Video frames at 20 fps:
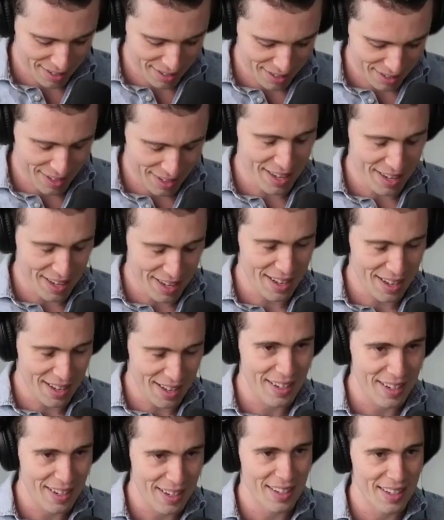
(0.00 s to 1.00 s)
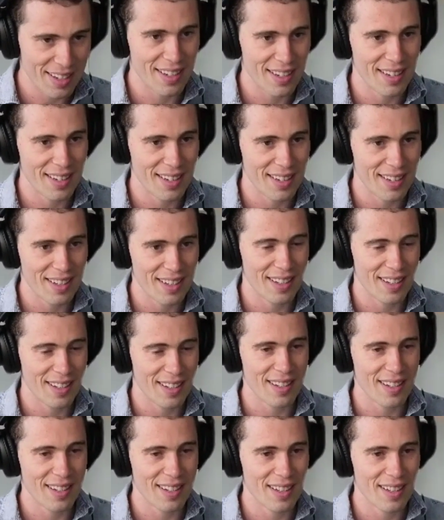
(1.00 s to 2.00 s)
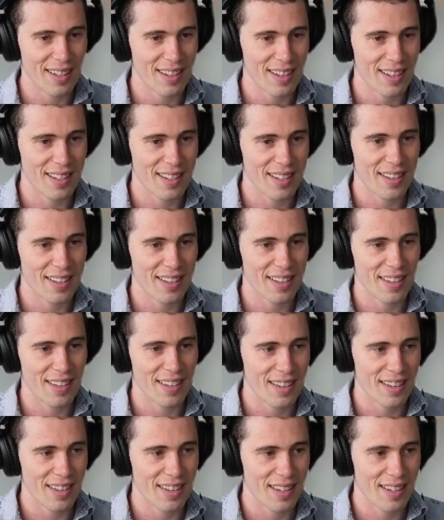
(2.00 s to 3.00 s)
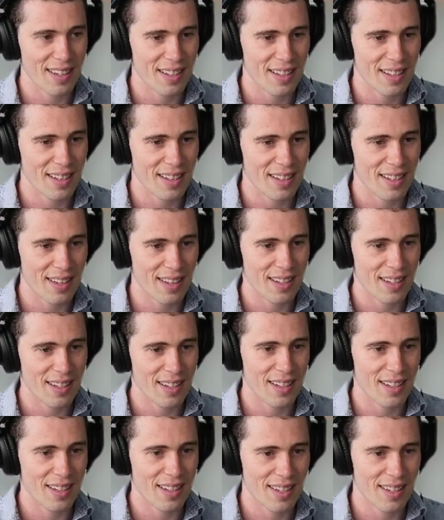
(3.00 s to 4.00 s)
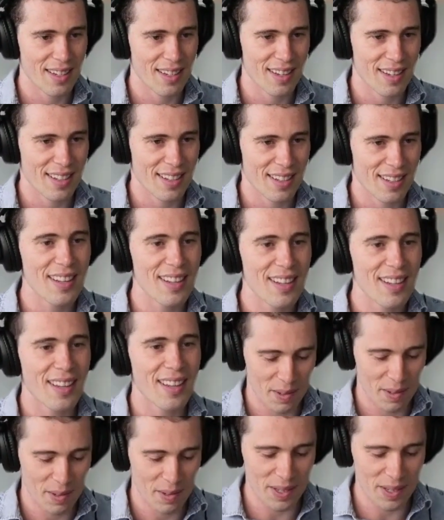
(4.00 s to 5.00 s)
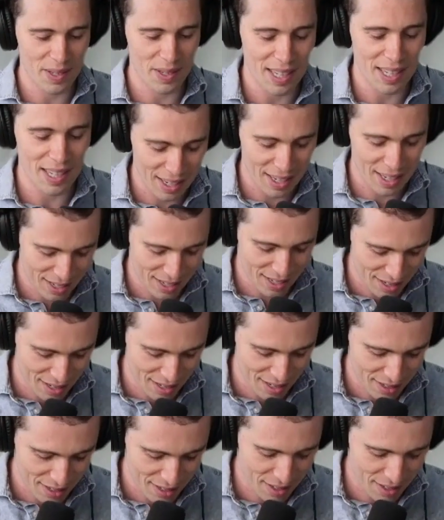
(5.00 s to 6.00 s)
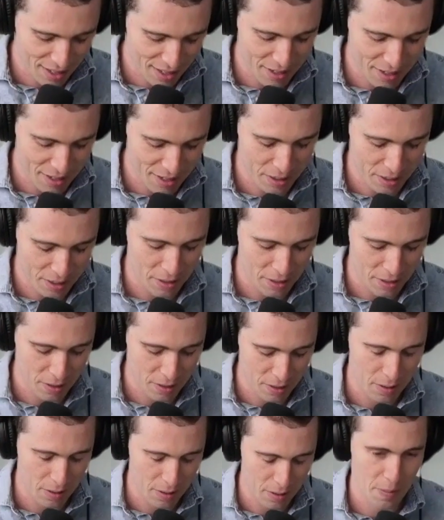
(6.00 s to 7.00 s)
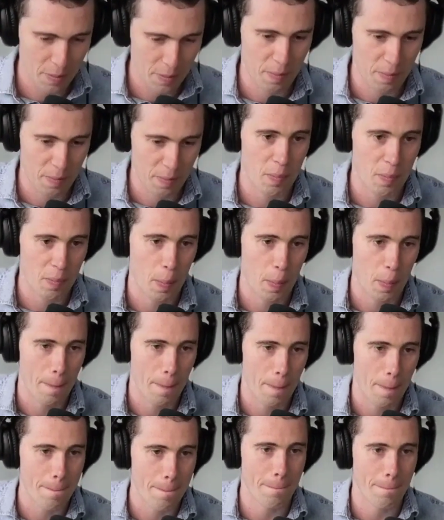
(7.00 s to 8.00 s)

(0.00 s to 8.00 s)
[no speech]